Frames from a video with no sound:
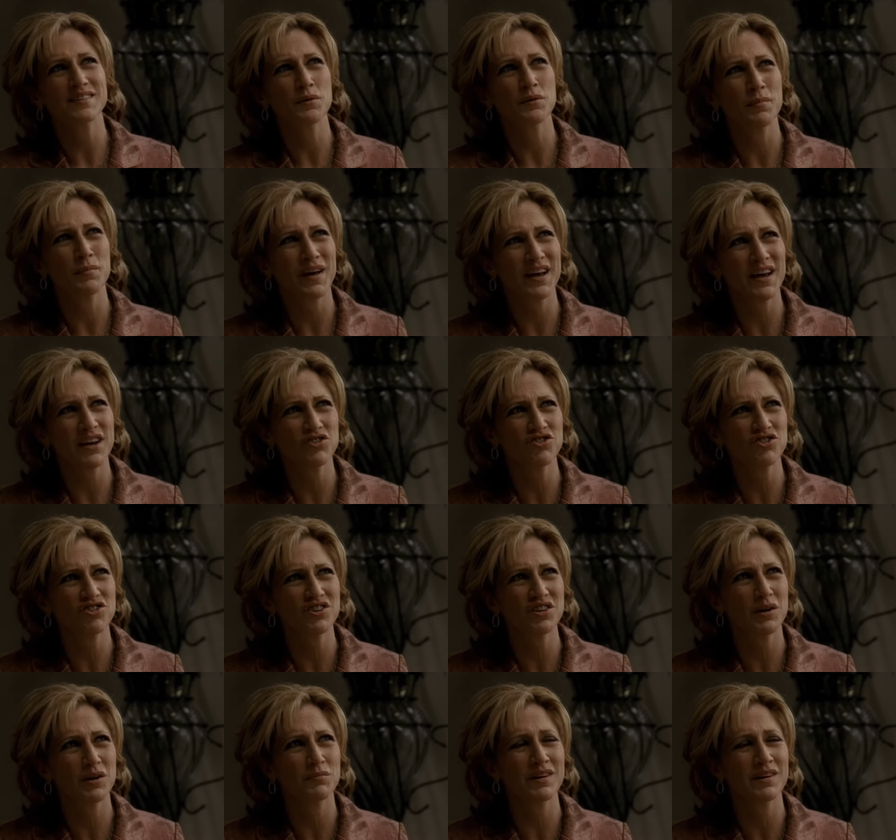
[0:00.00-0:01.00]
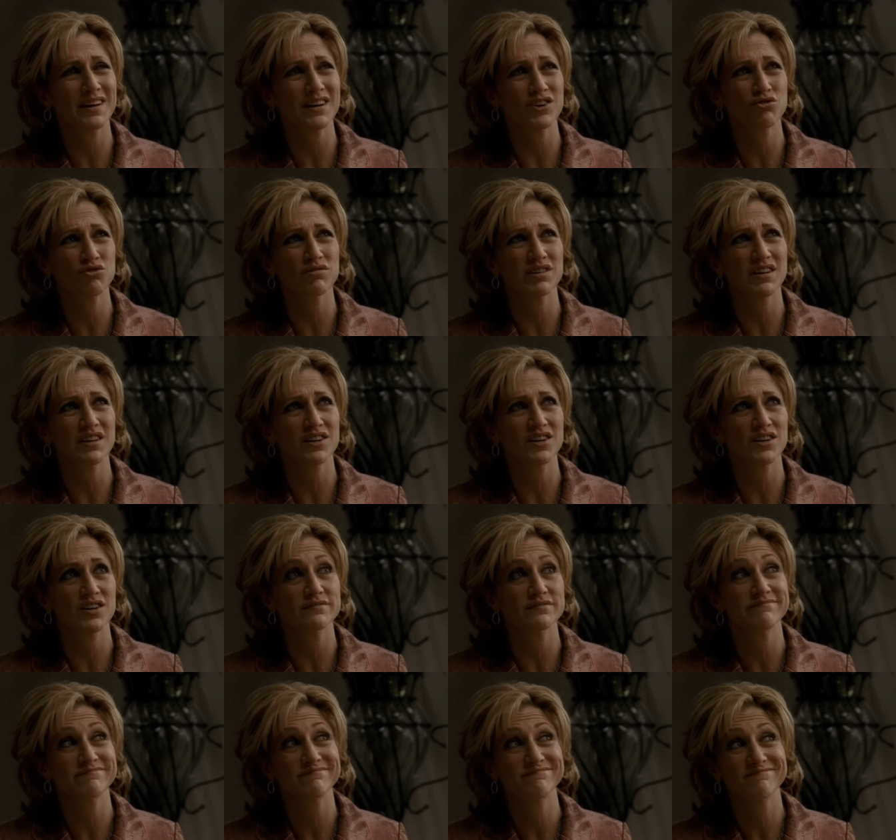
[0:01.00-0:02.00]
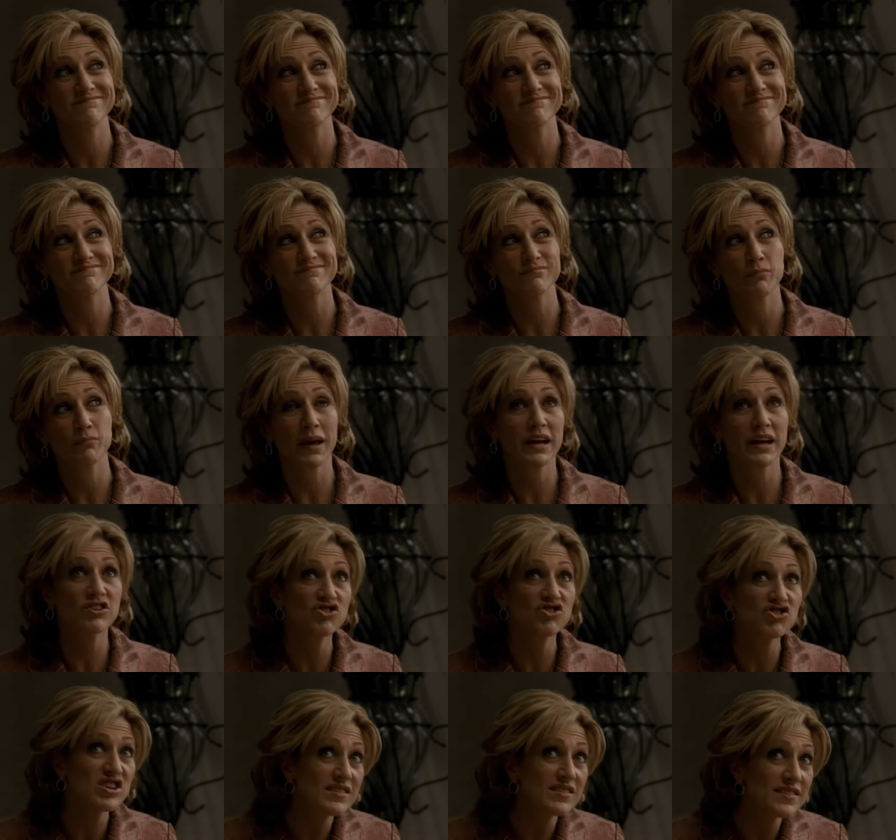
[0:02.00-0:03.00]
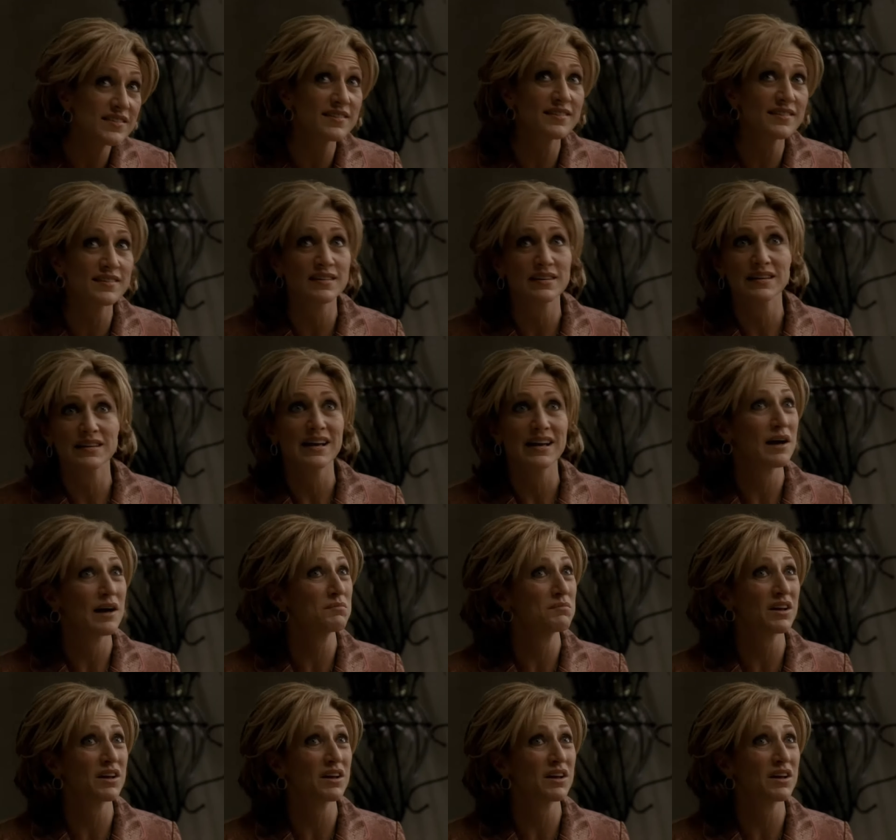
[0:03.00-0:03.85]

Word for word: morally corrupt or the most morally bankrupt. Not at all. Obviously,